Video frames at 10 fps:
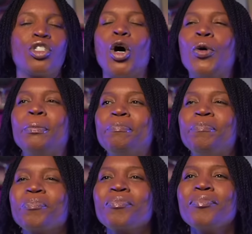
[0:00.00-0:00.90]
So
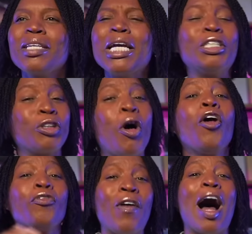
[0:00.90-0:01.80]
it's
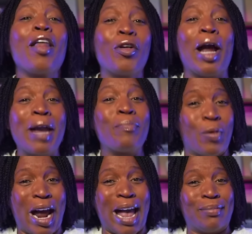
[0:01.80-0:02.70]
called Father
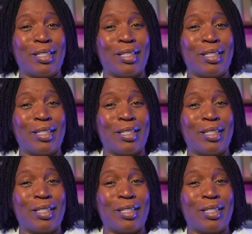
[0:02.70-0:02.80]
Abraham.